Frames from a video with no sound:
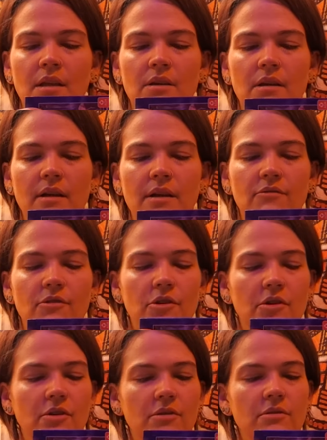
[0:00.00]
Alright,
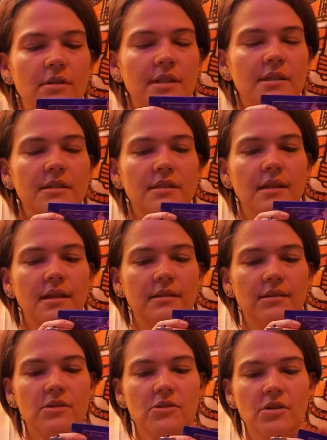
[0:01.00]
Virgo, let's
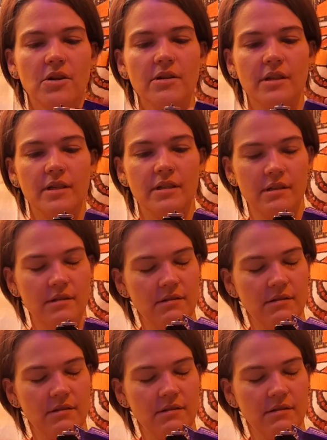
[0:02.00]
get started.